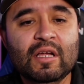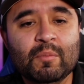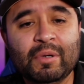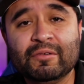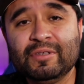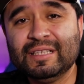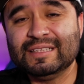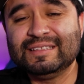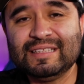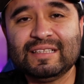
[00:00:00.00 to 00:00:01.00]
but
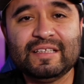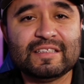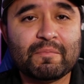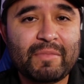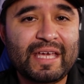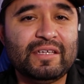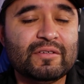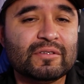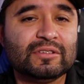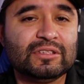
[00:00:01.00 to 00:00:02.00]
realistically, to make
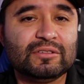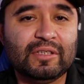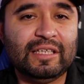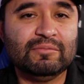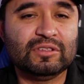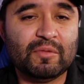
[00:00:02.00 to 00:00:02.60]
your streams,